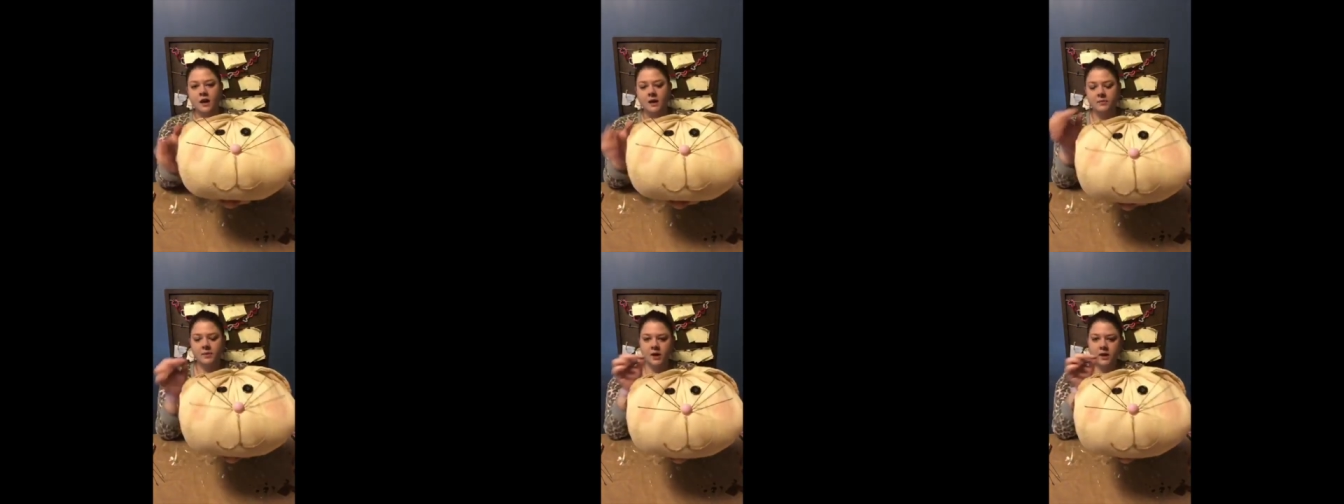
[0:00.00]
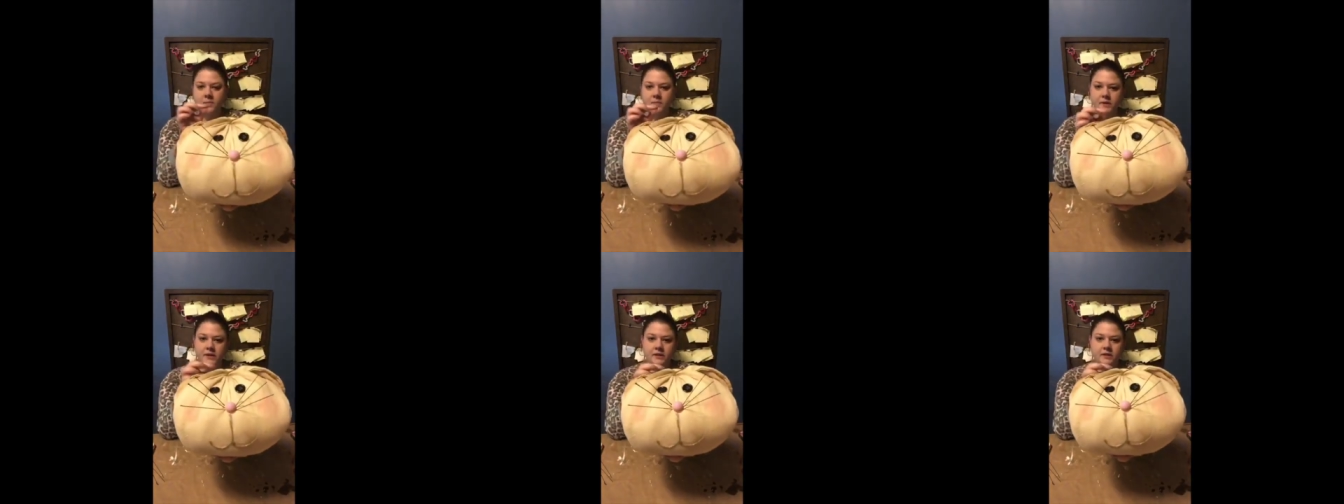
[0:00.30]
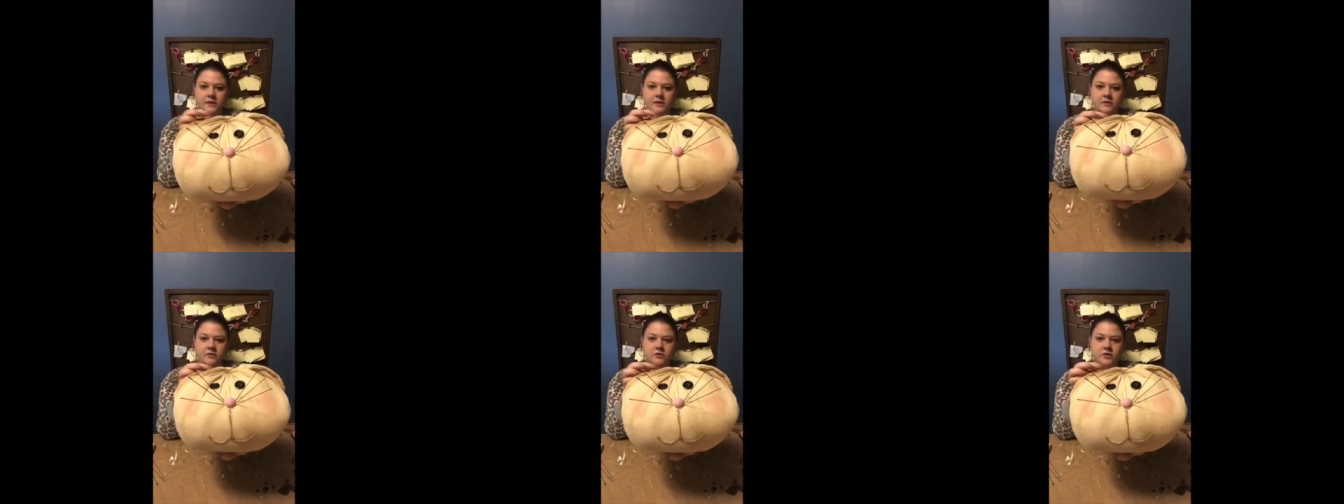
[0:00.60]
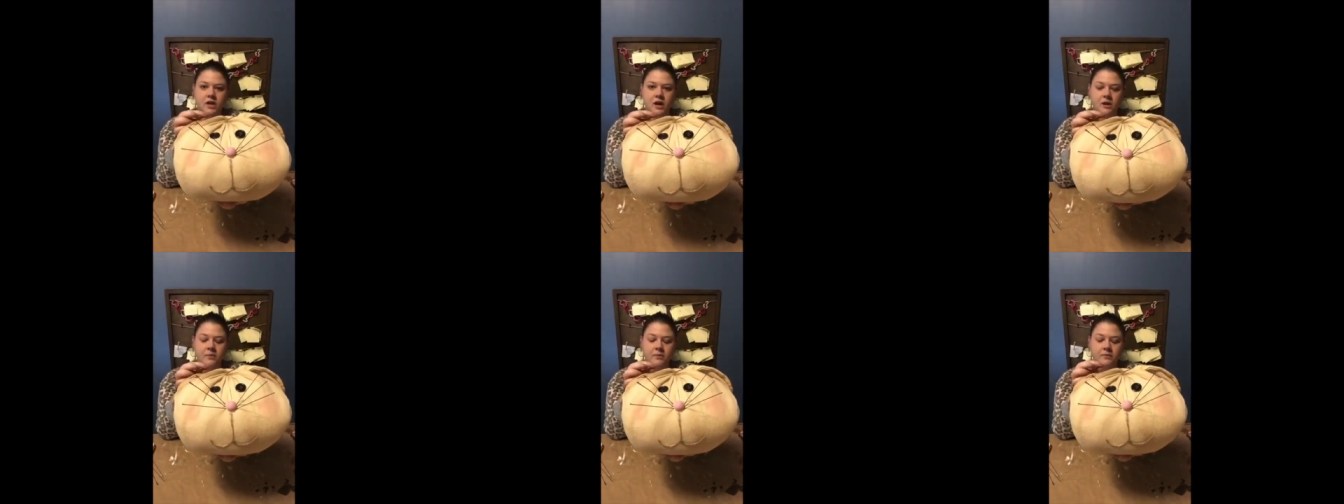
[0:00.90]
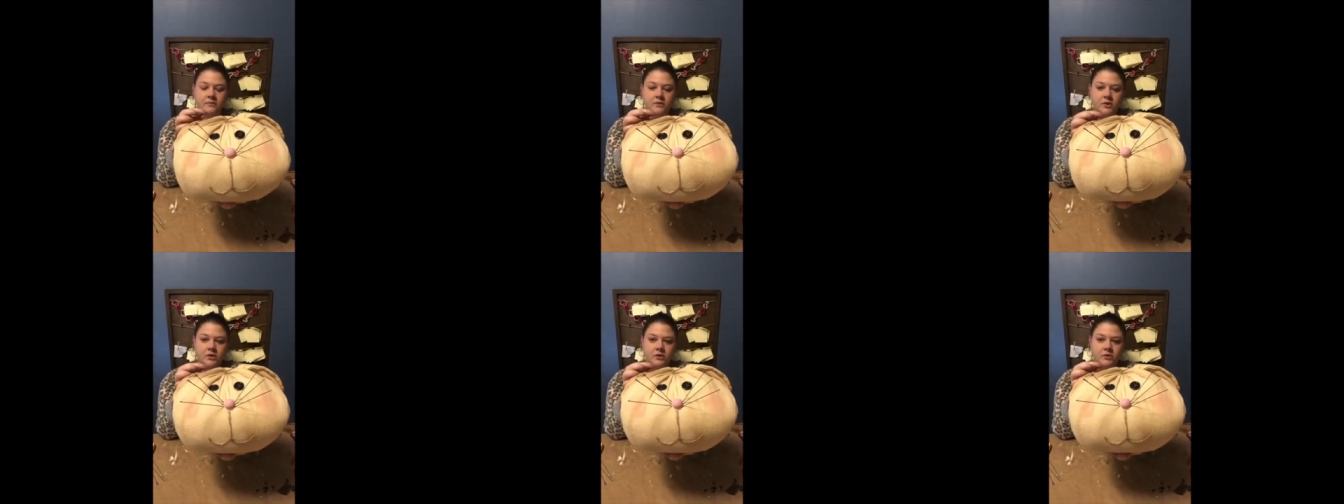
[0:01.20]
I'm going to put a little
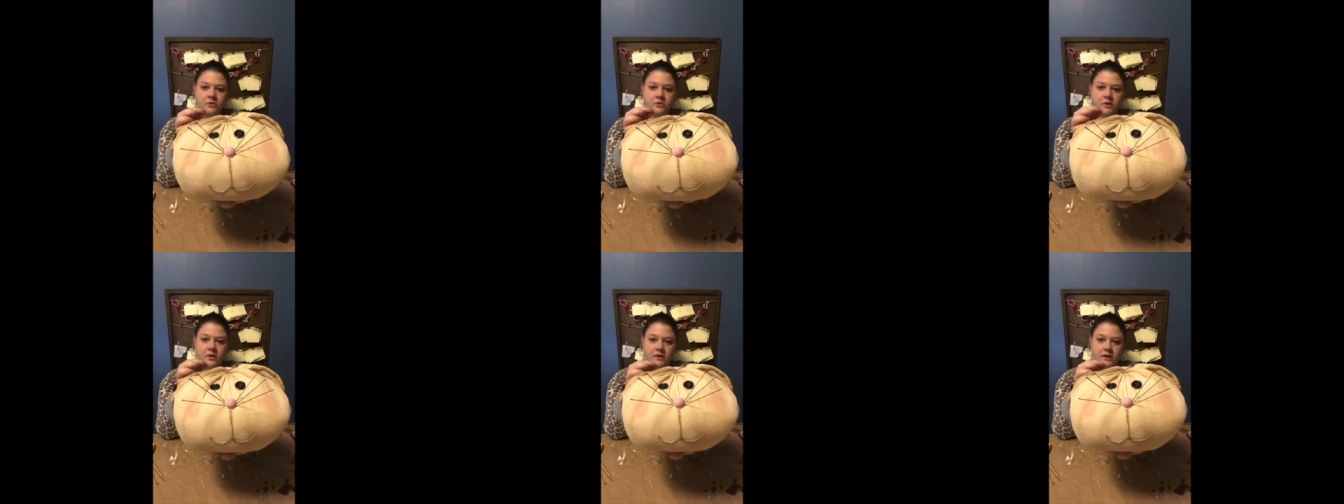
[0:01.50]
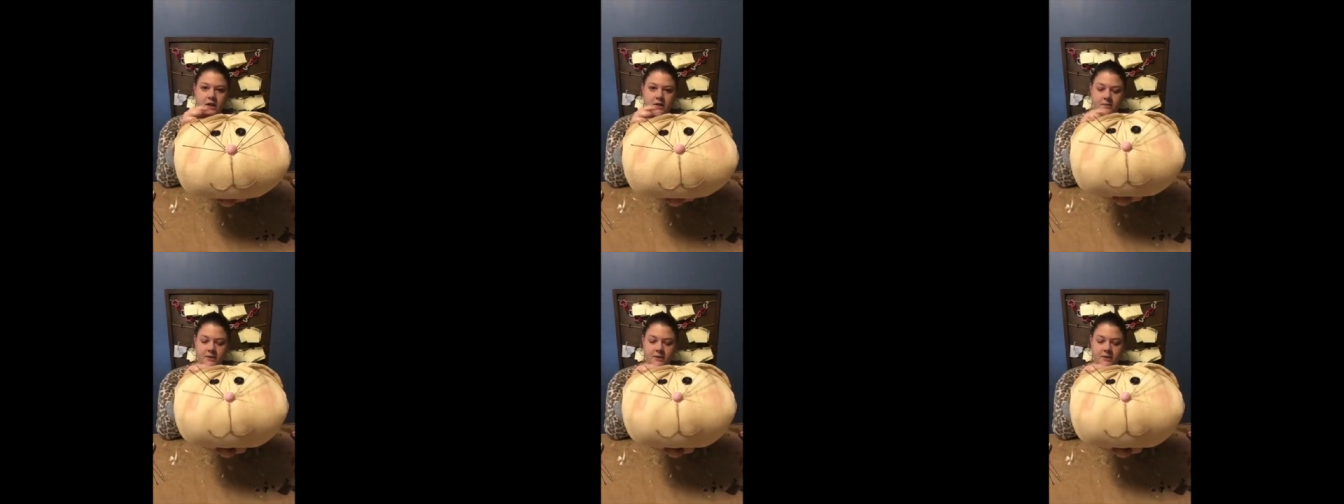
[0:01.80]
daub of glue on.